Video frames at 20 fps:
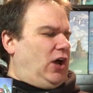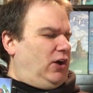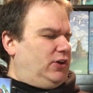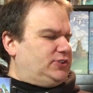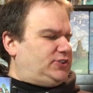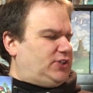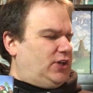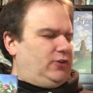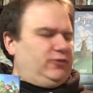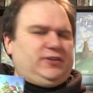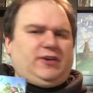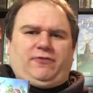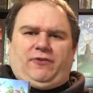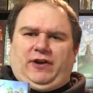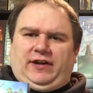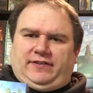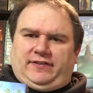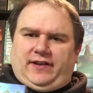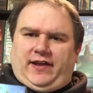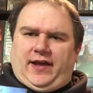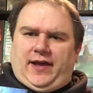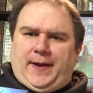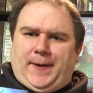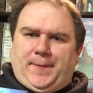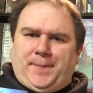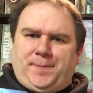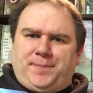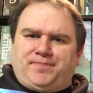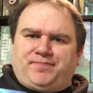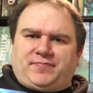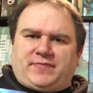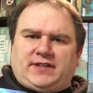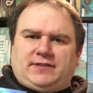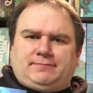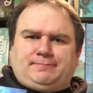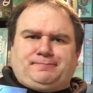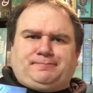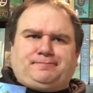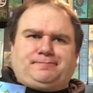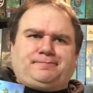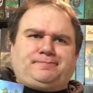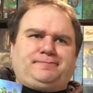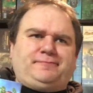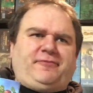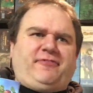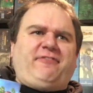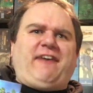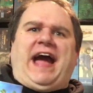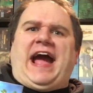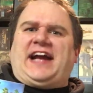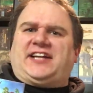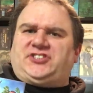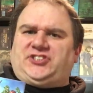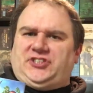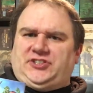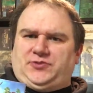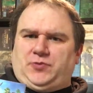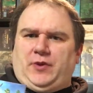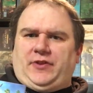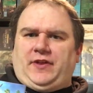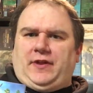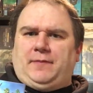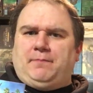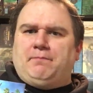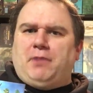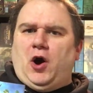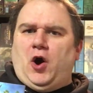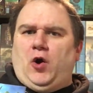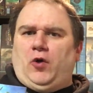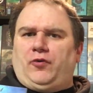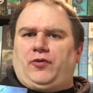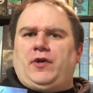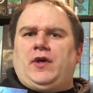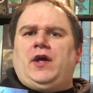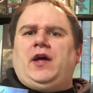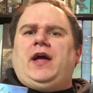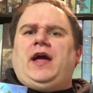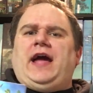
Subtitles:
also different factions within both,